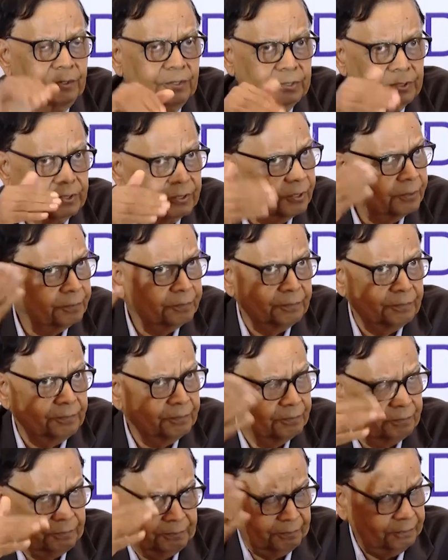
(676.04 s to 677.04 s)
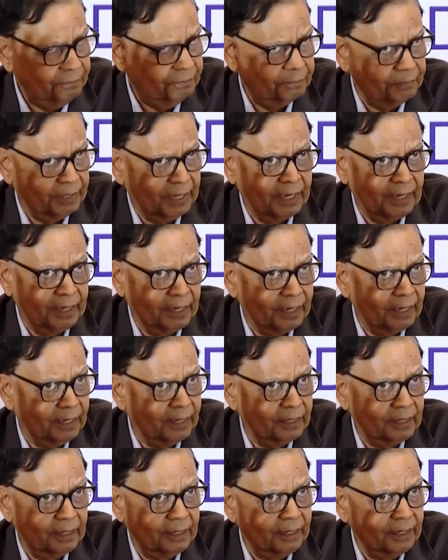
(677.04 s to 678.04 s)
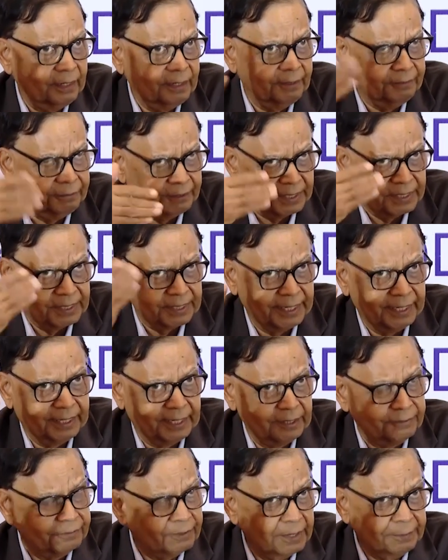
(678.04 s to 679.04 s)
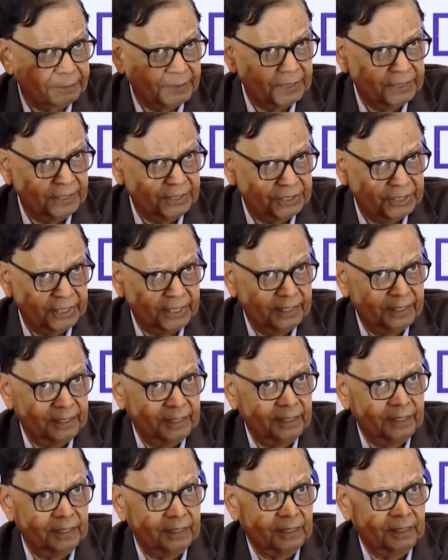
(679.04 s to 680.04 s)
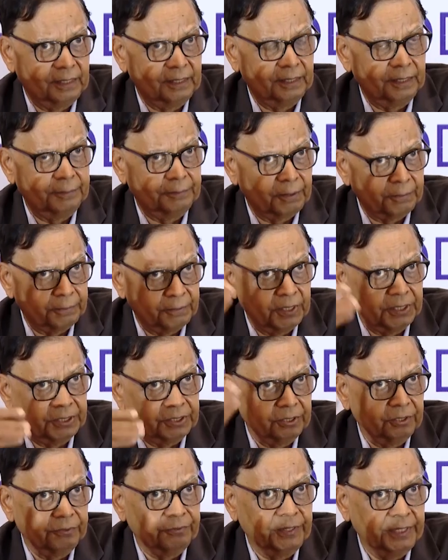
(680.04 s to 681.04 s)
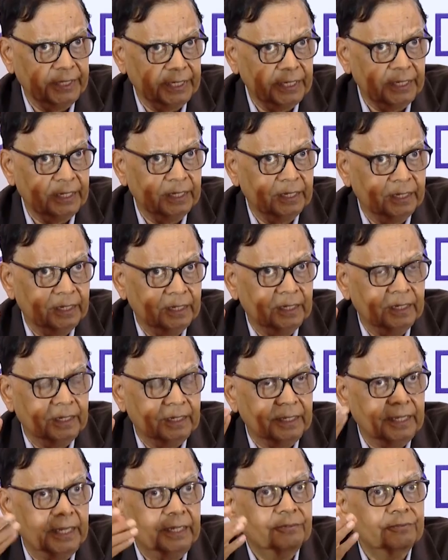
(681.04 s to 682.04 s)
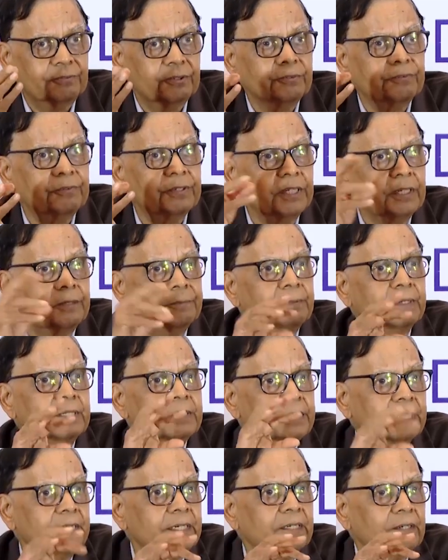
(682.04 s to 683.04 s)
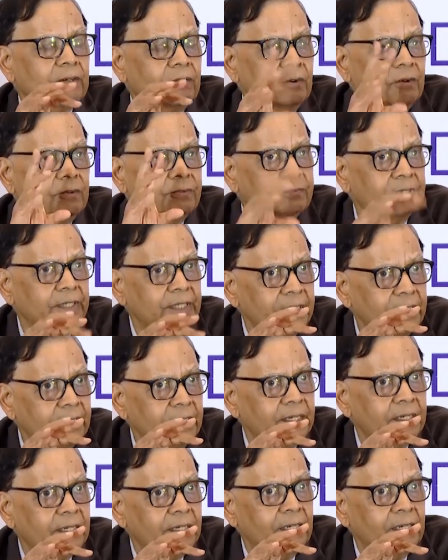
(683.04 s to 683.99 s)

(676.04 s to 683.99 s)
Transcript: So if a state has 5% share in the population of India, then 15% of the